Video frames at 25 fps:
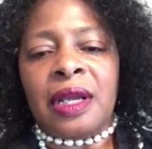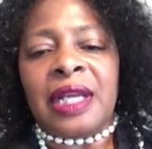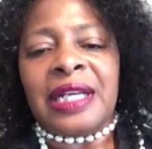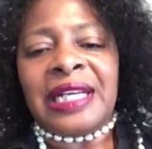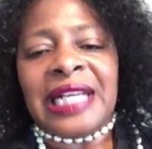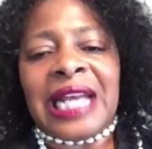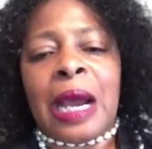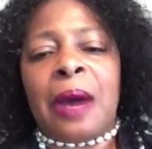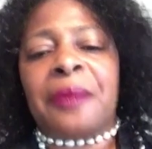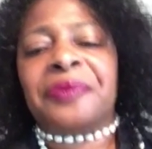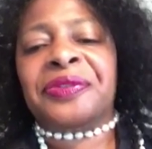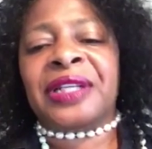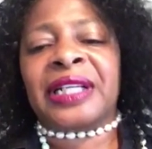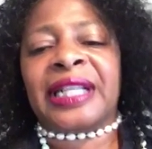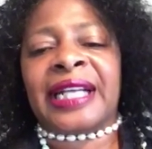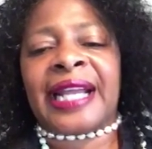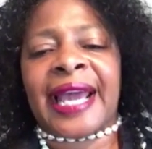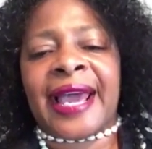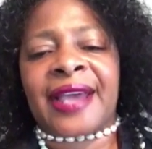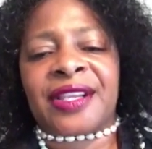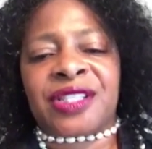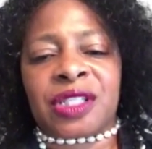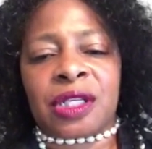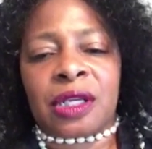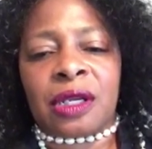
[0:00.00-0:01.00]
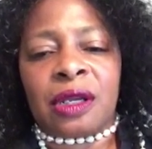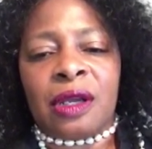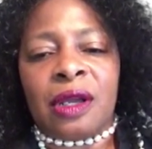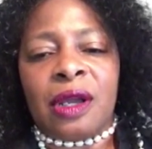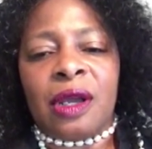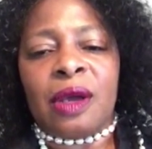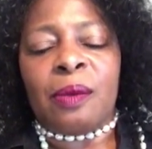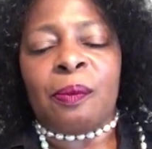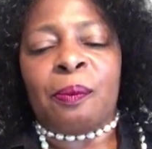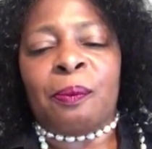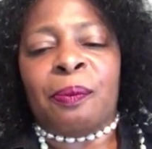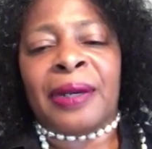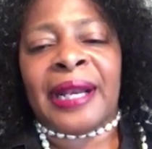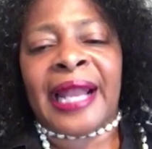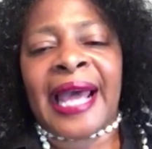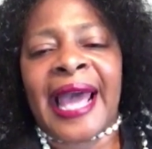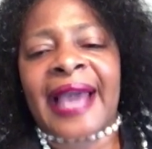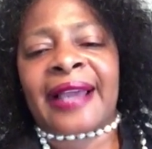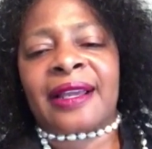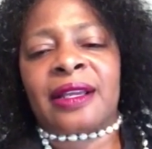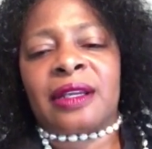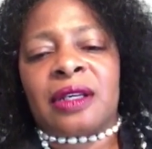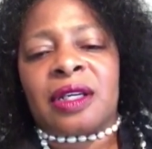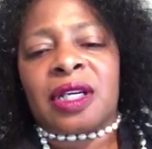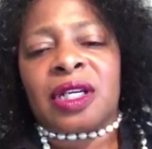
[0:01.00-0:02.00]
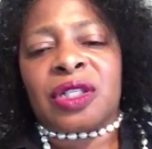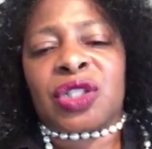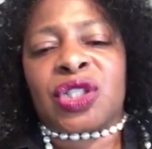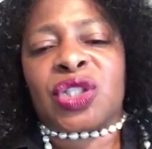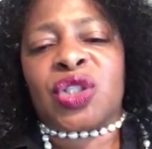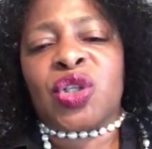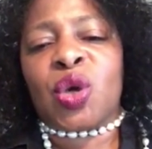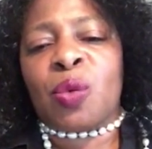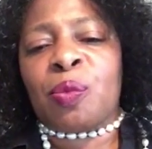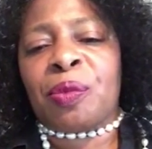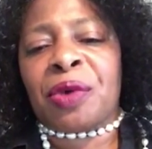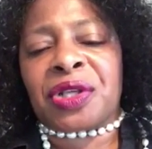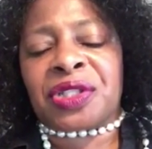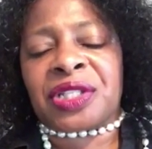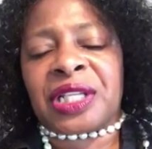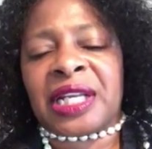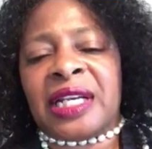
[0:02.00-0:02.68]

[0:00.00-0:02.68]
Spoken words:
Nevertheless, black consumers